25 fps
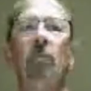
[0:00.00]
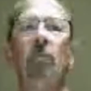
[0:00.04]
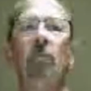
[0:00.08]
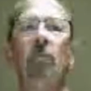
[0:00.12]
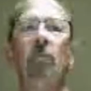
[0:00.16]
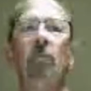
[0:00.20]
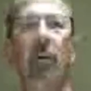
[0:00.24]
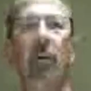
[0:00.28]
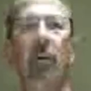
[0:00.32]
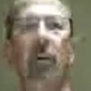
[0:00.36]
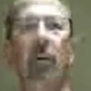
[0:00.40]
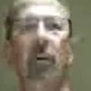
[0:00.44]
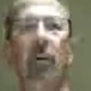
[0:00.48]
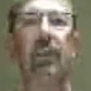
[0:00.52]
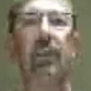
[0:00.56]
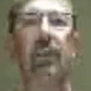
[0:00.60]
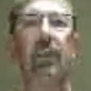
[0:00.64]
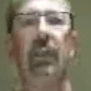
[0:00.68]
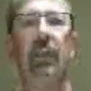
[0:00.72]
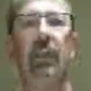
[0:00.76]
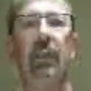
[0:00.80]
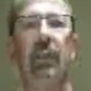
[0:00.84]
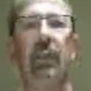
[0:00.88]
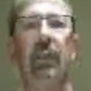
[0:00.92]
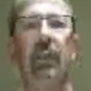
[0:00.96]
close to
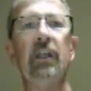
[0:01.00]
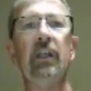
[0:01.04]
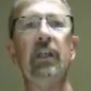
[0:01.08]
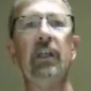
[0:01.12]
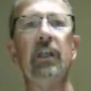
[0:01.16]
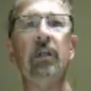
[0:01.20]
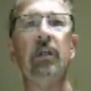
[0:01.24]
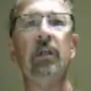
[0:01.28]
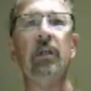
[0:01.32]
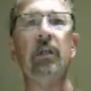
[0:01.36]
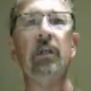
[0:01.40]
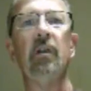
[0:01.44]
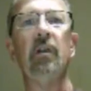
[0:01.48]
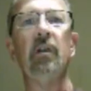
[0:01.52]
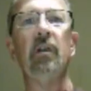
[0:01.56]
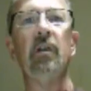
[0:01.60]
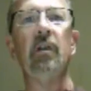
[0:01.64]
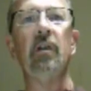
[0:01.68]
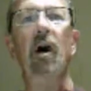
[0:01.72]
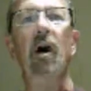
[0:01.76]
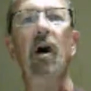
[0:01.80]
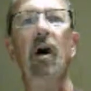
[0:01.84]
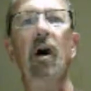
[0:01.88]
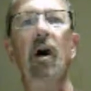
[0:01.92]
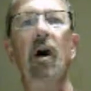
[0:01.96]
the insert
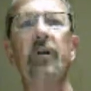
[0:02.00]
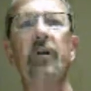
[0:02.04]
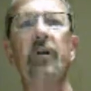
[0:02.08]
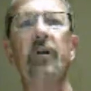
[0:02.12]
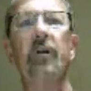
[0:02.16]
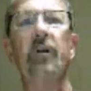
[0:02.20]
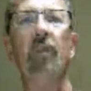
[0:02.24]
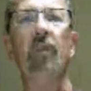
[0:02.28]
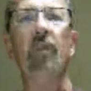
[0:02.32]
also.